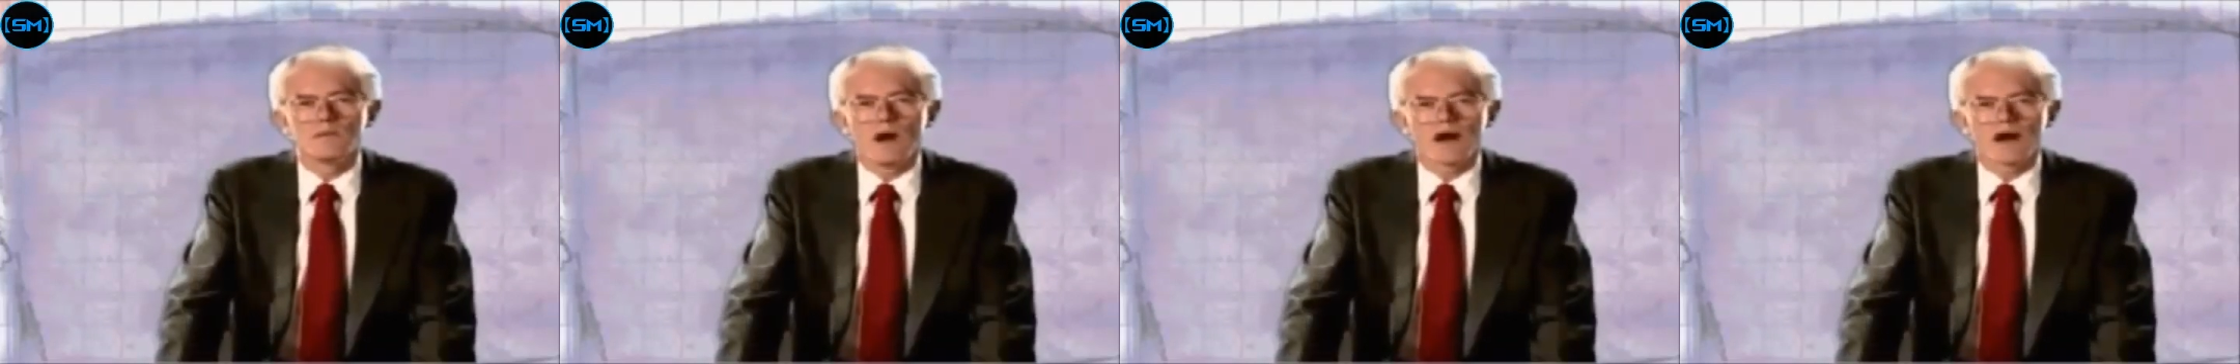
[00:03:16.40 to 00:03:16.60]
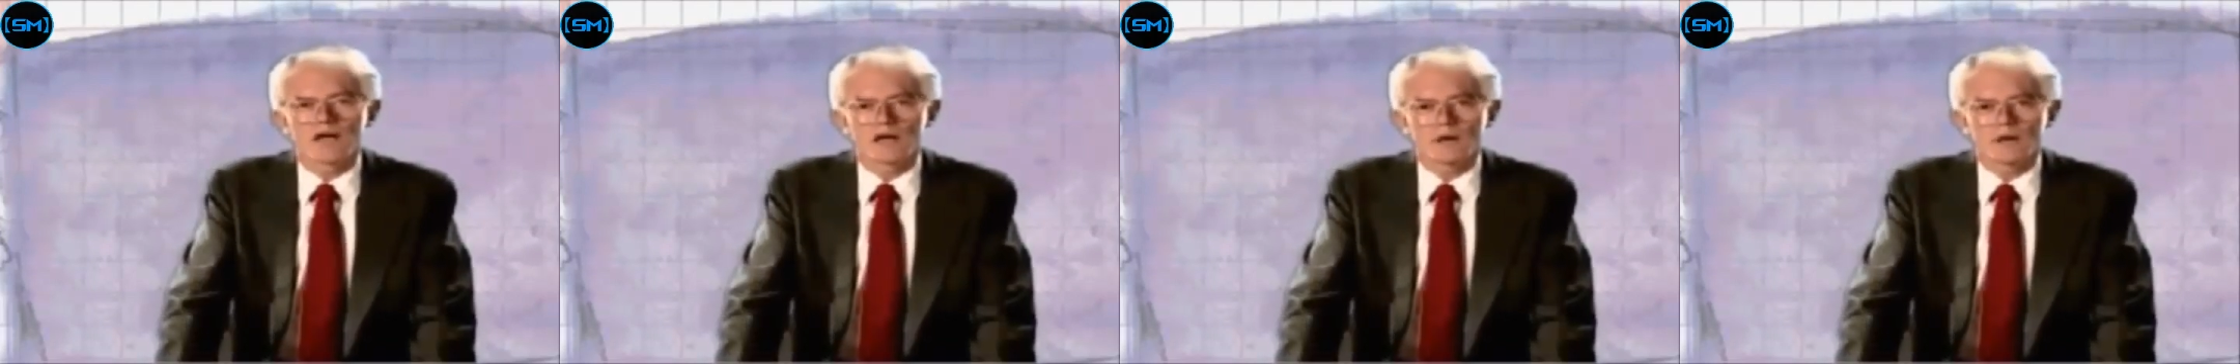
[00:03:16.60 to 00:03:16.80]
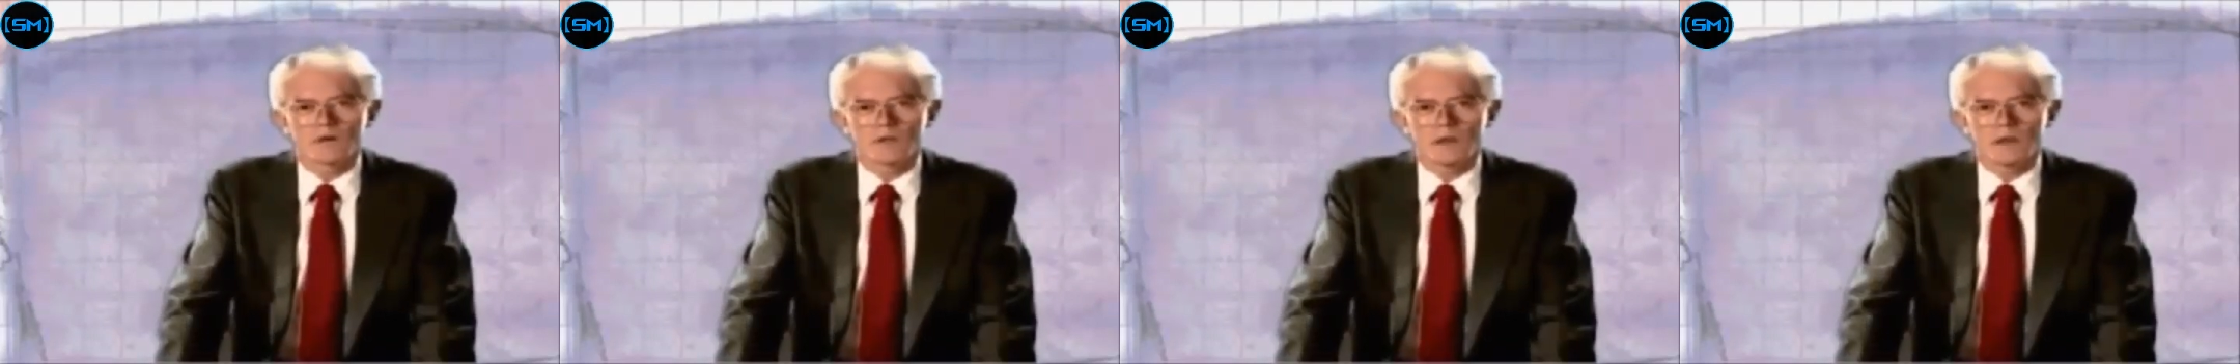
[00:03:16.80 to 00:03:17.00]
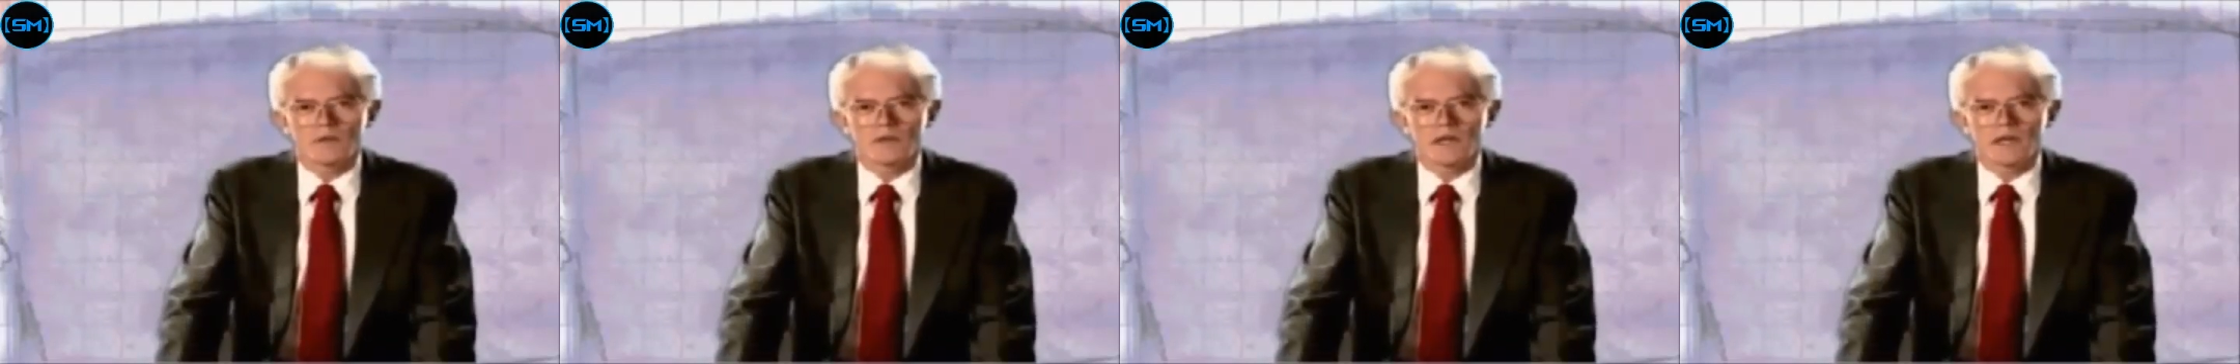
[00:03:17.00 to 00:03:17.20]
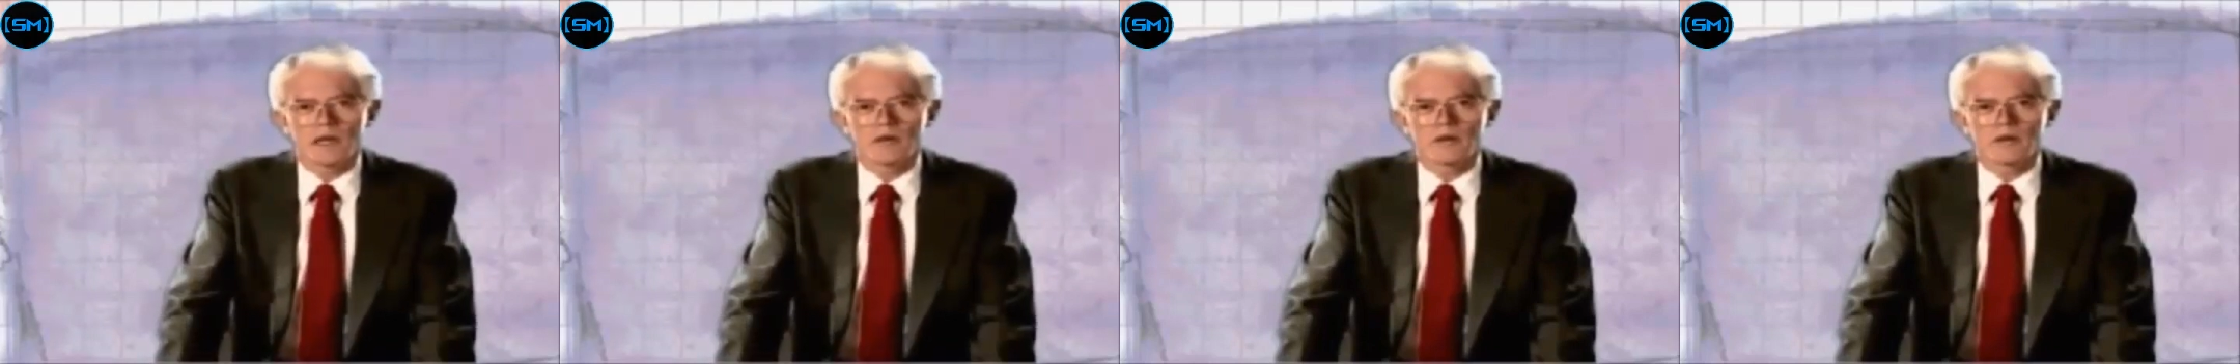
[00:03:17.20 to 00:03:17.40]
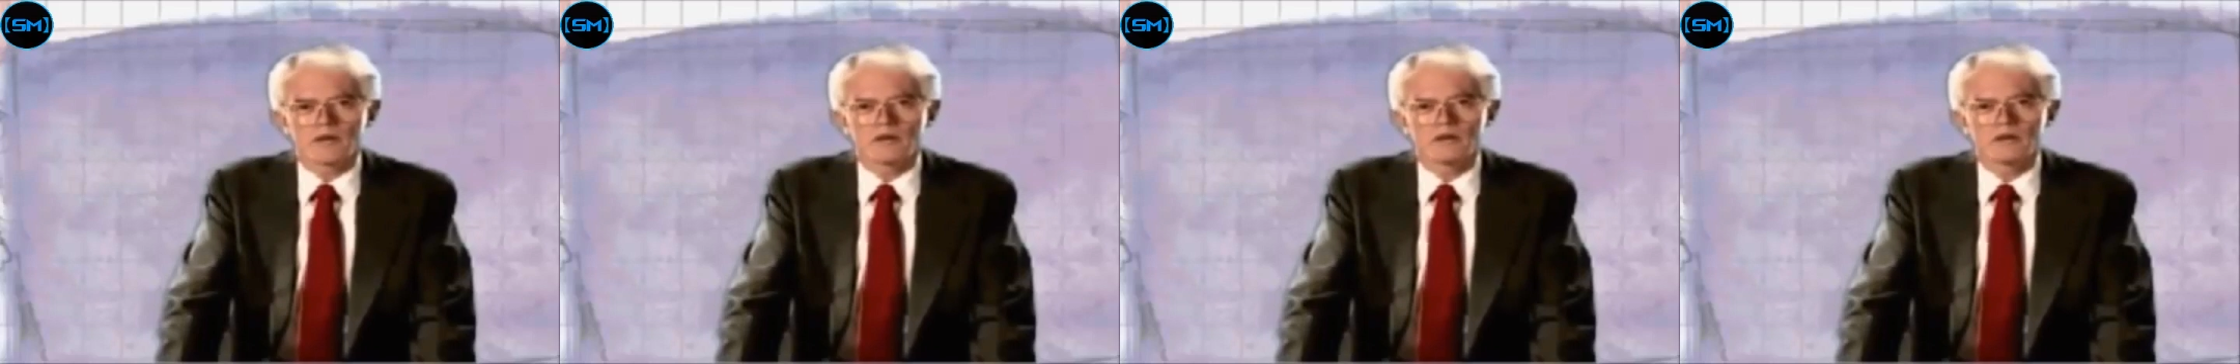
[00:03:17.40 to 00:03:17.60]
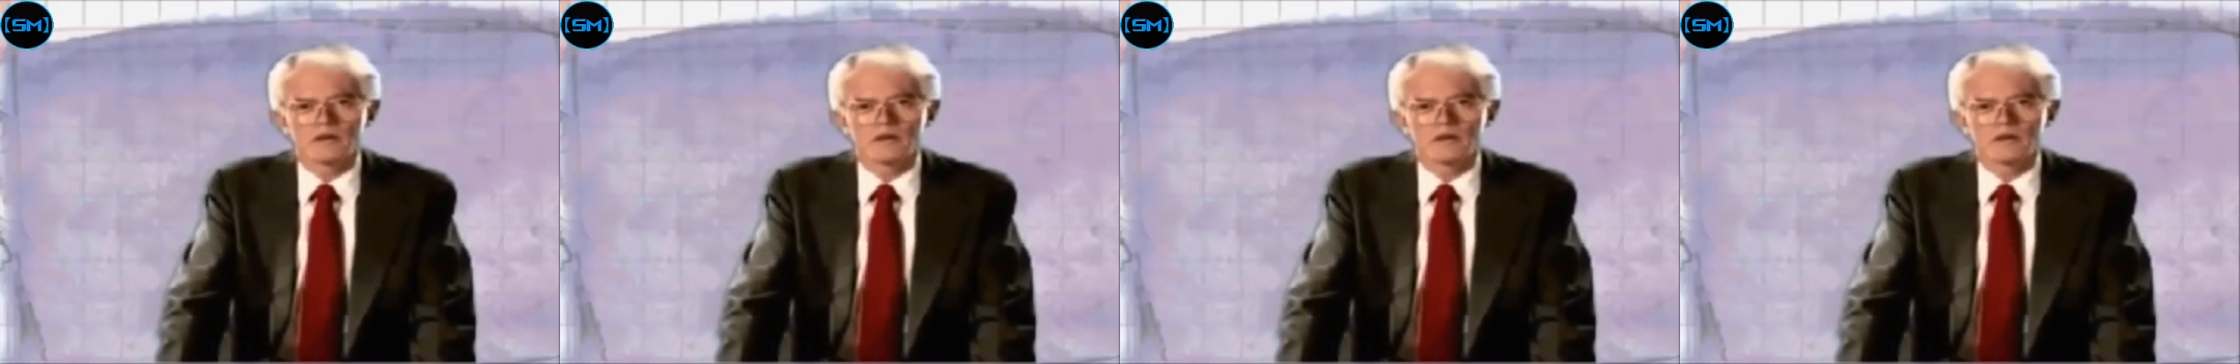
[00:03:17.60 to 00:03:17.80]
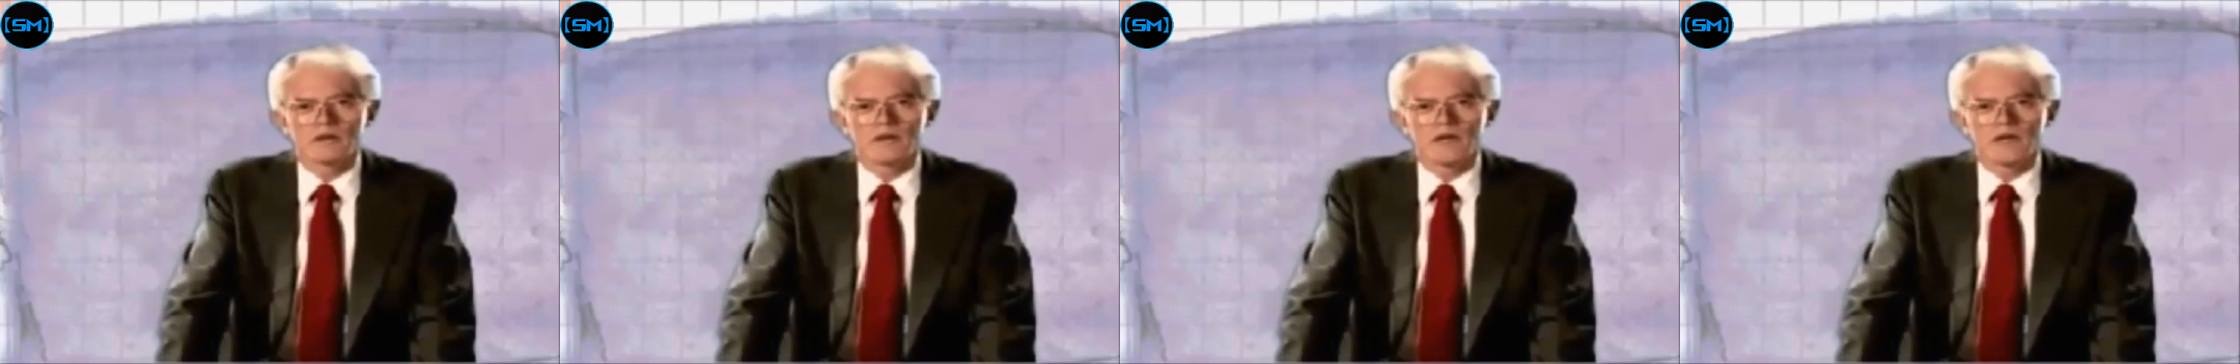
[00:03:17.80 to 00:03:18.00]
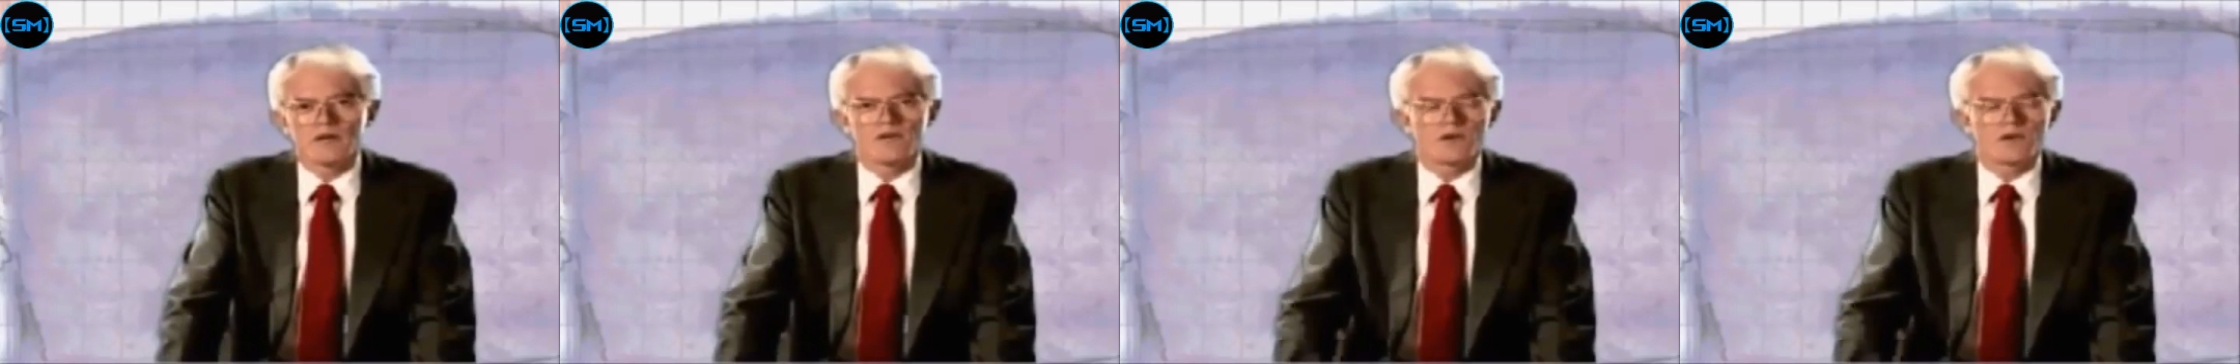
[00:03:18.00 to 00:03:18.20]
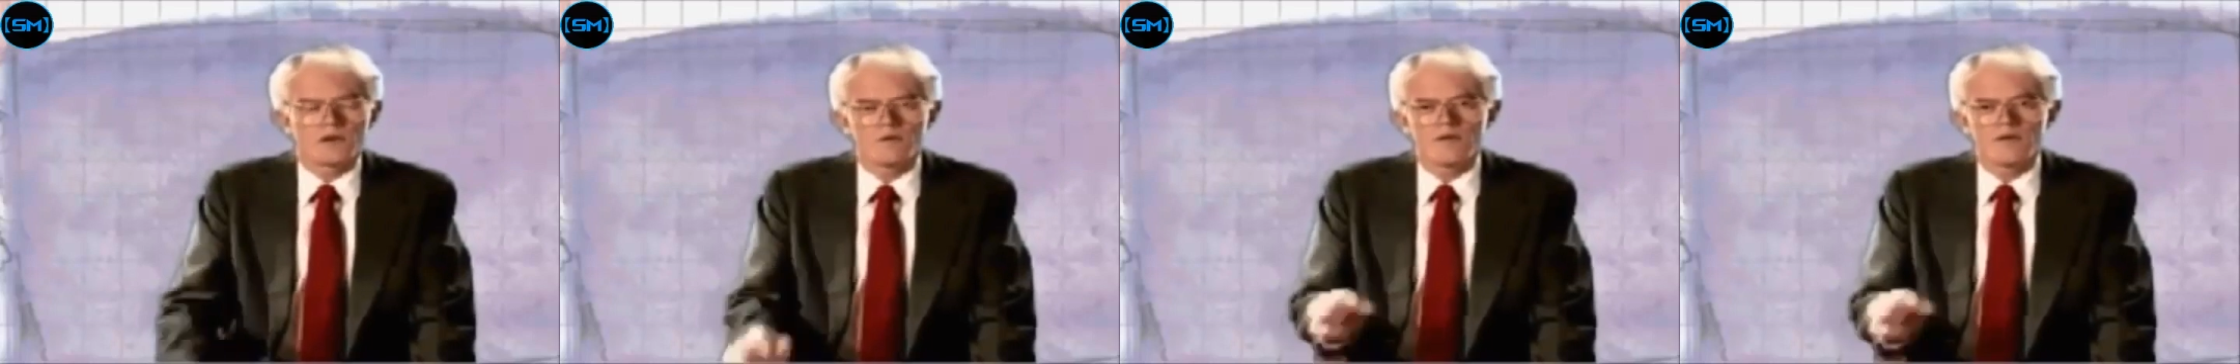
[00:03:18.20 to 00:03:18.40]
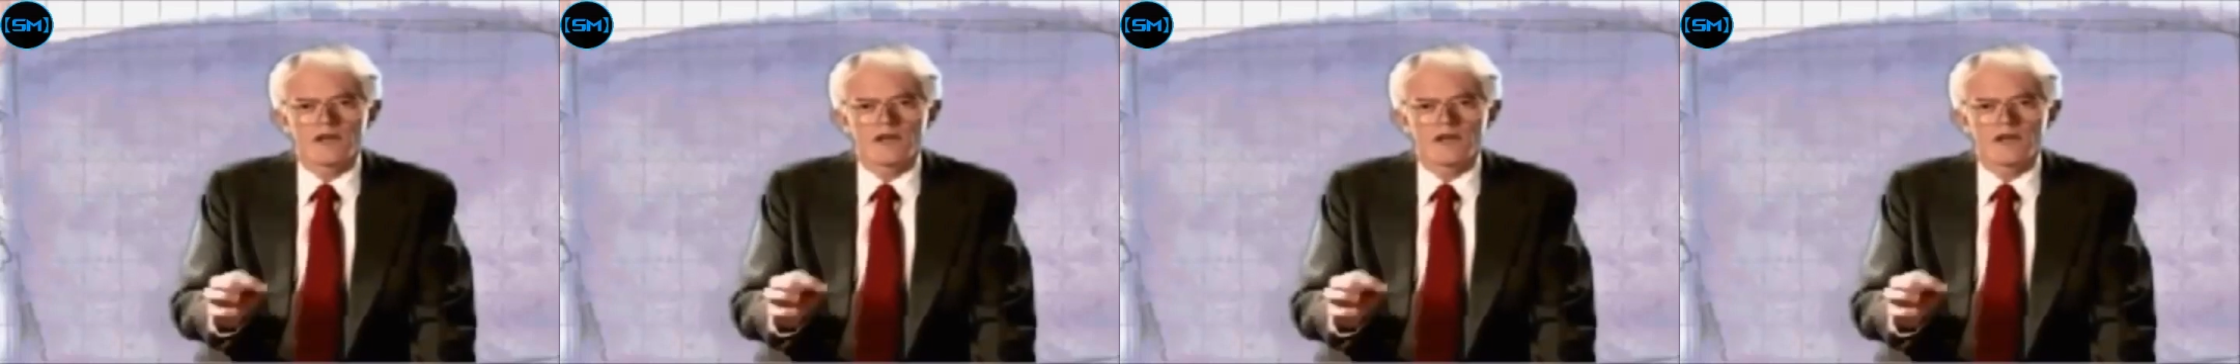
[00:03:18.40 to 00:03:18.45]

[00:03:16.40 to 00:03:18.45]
The market goes up and down. If you're